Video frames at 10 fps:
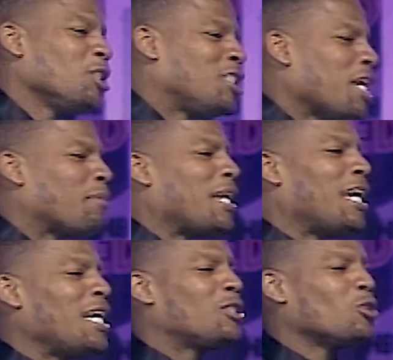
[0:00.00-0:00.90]
stopped at a
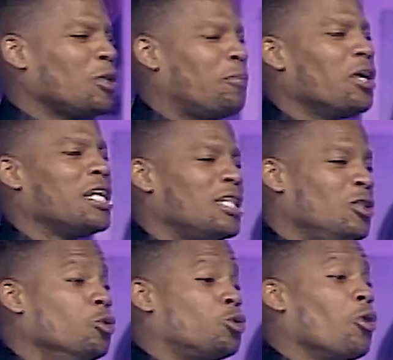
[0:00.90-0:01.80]
light, so she put it in
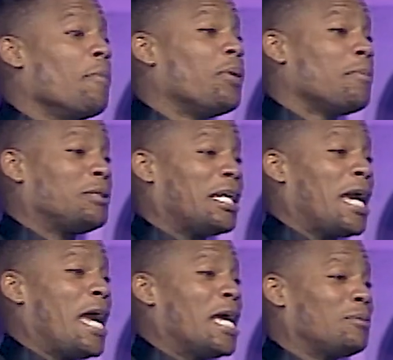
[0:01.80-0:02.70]
neutral and pumped the
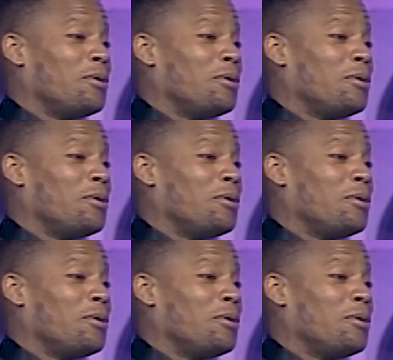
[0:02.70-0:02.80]
gas.